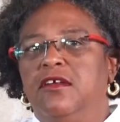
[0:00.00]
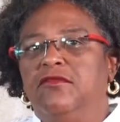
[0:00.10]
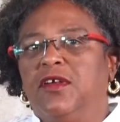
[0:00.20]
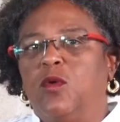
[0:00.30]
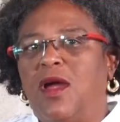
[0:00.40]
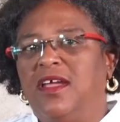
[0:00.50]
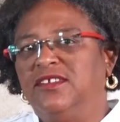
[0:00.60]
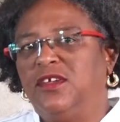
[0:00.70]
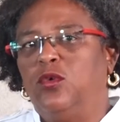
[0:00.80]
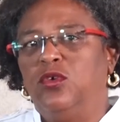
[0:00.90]

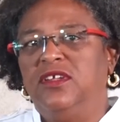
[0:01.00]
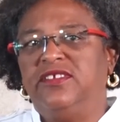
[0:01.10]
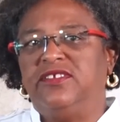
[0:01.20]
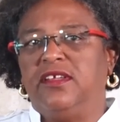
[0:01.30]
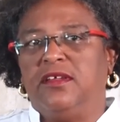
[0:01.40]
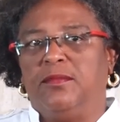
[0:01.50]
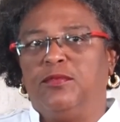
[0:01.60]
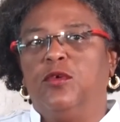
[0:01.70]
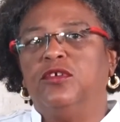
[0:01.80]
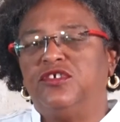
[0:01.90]
requires a holistic
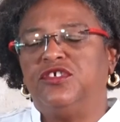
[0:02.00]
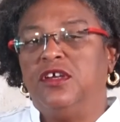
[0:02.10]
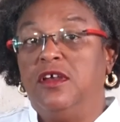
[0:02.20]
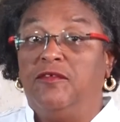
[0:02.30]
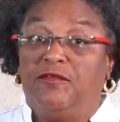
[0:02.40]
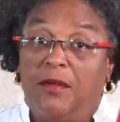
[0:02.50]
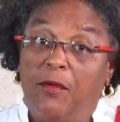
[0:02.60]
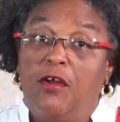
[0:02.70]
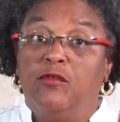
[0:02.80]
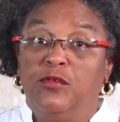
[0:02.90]
approach from
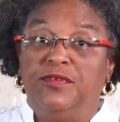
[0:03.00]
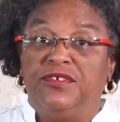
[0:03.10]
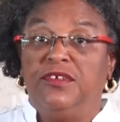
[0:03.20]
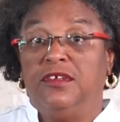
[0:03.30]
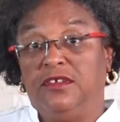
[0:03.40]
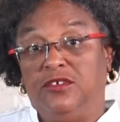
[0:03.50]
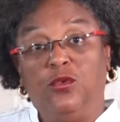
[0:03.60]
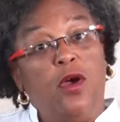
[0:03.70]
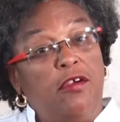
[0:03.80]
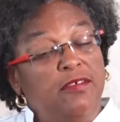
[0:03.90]
our roofs
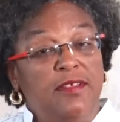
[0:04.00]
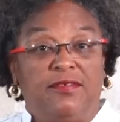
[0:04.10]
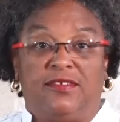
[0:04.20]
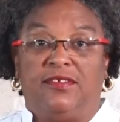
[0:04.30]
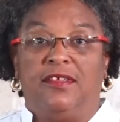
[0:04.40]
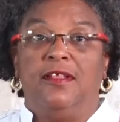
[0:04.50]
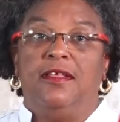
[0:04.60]
to our reefs.